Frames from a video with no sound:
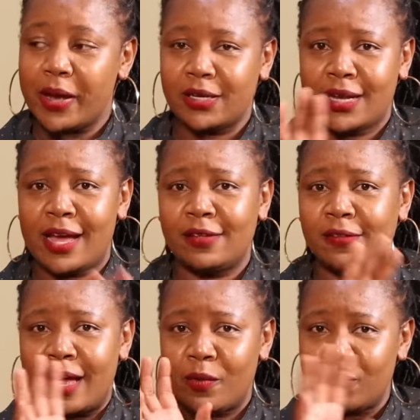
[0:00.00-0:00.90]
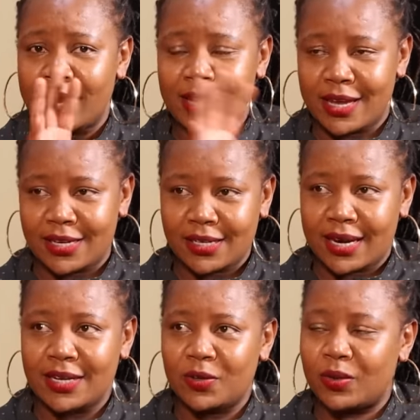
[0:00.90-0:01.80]
But guys, I want to get
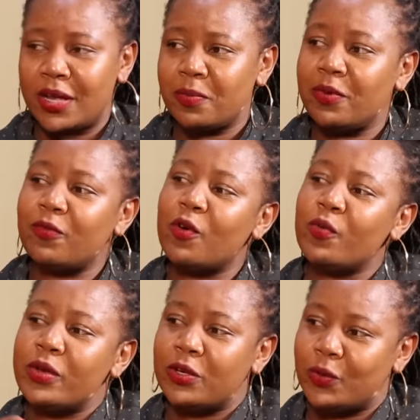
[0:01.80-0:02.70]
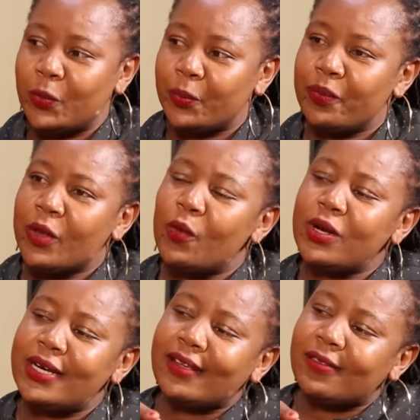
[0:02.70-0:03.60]
right to that. Before we do,
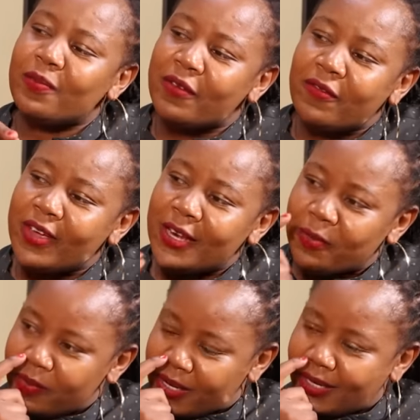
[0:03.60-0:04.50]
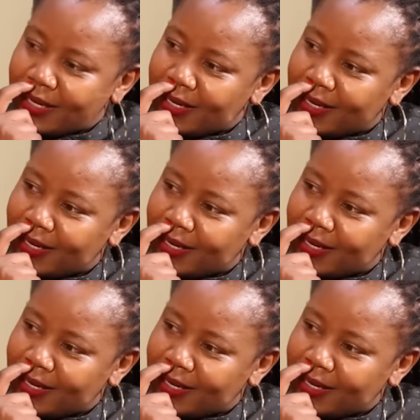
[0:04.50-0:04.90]
what does Meved mean?